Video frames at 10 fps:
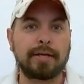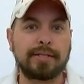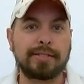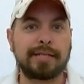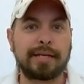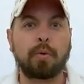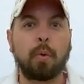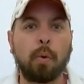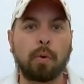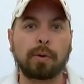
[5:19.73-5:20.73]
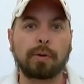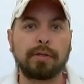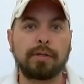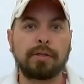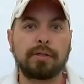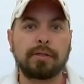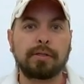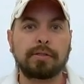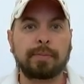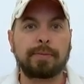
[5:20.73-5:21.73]
zinc ore
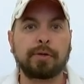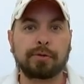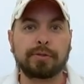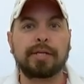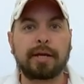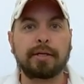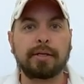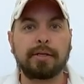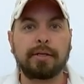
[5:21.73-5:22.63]
to pure zinc,